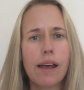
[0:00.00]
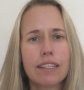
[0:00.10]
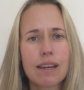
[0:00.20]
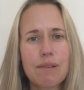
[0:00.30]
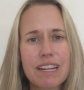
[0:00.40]

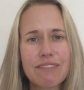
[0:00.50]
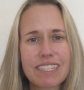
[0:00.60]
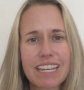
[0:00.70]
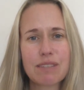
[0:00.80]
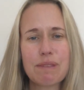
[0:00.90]
Someone
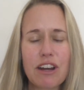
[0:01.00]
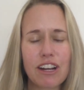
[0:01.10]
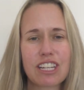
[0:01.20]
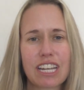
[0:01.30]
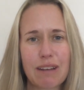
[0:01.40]
even said to me, no,
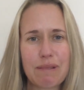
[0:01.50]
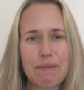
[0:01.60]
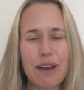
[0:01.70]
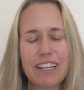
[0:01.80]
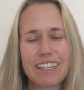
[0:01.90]
I should cut my
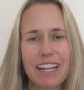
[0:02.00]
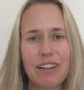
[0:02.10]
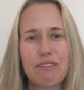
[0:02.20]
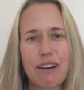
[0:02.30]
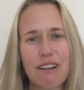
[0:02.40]
ponytail
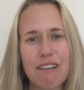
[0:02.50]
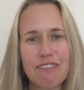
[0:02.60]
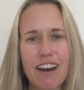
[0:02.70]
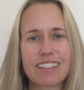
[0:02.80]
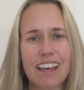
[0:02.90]
off, I'll run
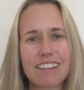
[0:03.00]
faster.